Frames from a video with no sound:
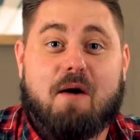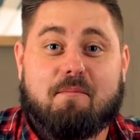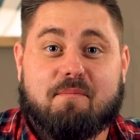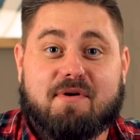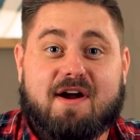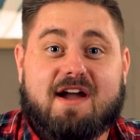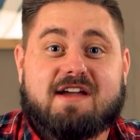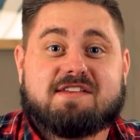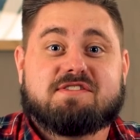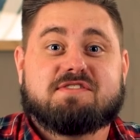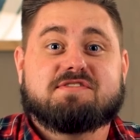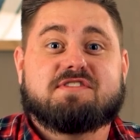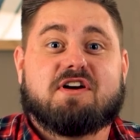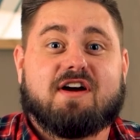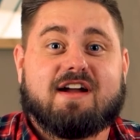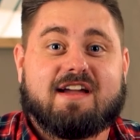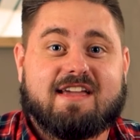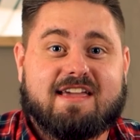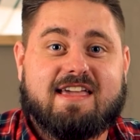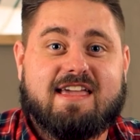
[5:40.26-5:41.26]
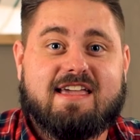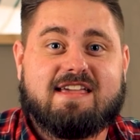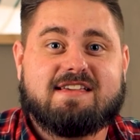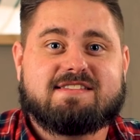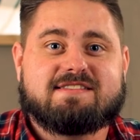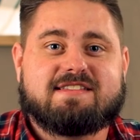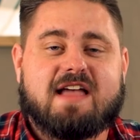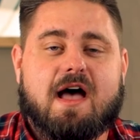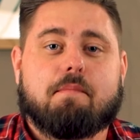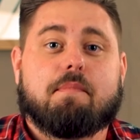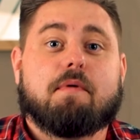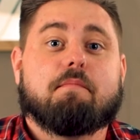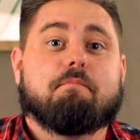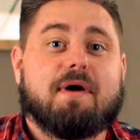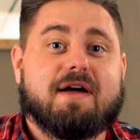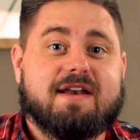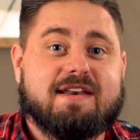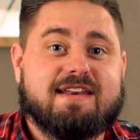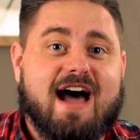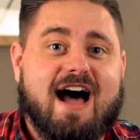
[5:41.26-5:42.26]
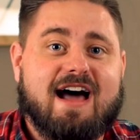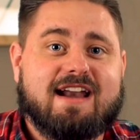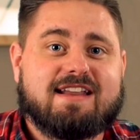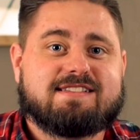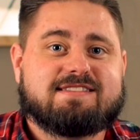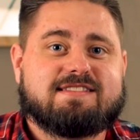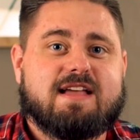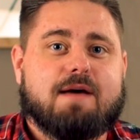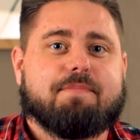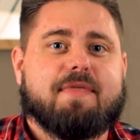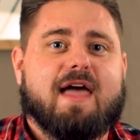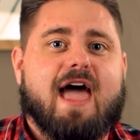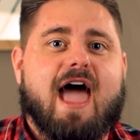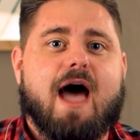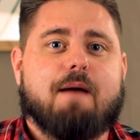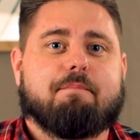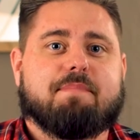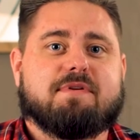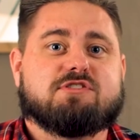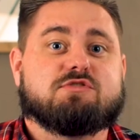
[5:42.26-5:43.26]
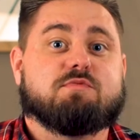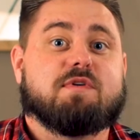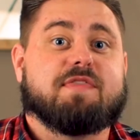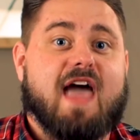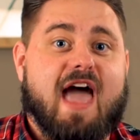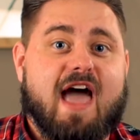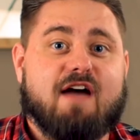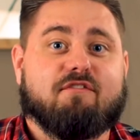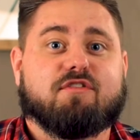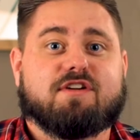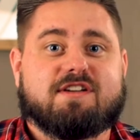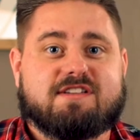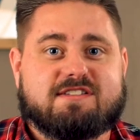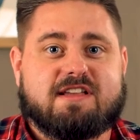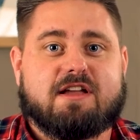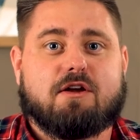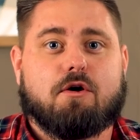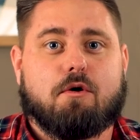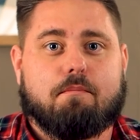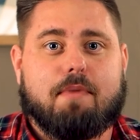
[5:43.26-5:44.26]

Appraisals are a key step, but not a step that happens with every single